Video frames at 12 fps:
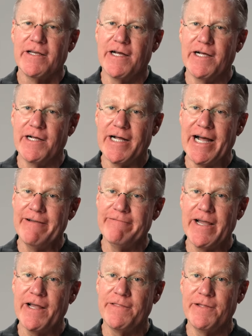I've
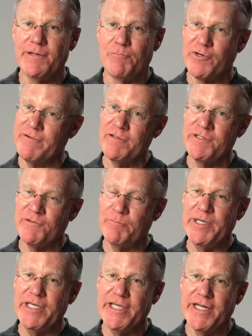had the privilege of
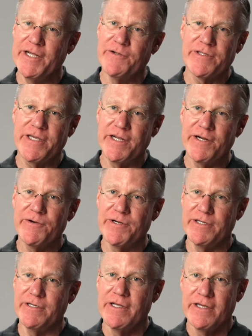being in healthcare
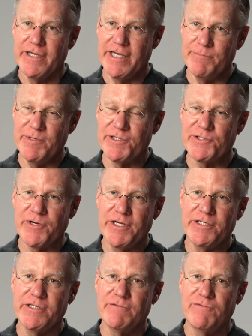and
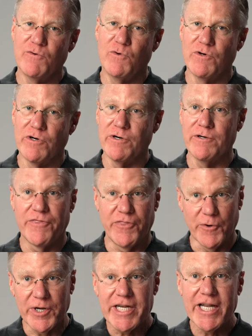administration for
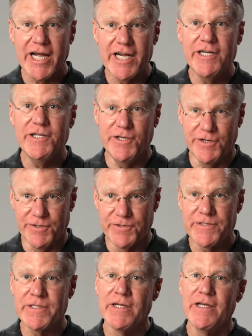39
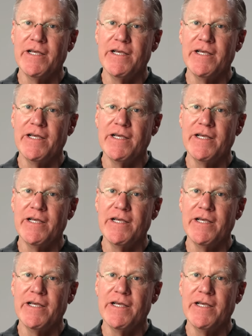years,